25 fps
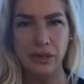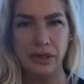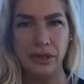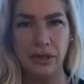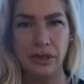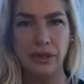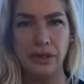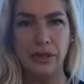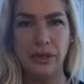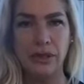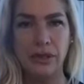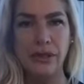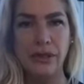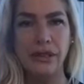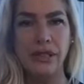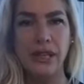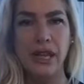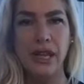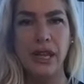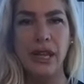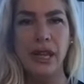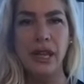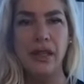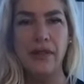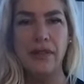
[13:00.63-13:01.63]
circles,
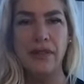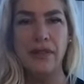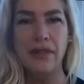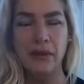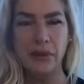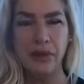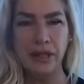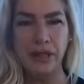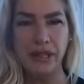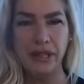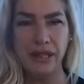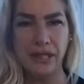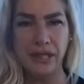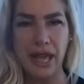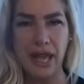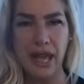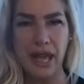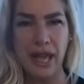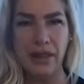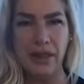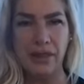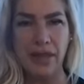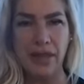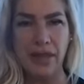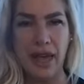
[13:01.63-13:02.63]
that would
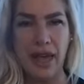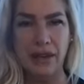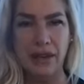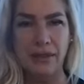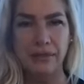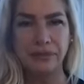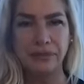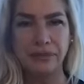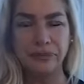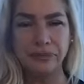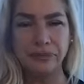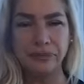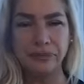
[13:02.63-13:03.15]
say that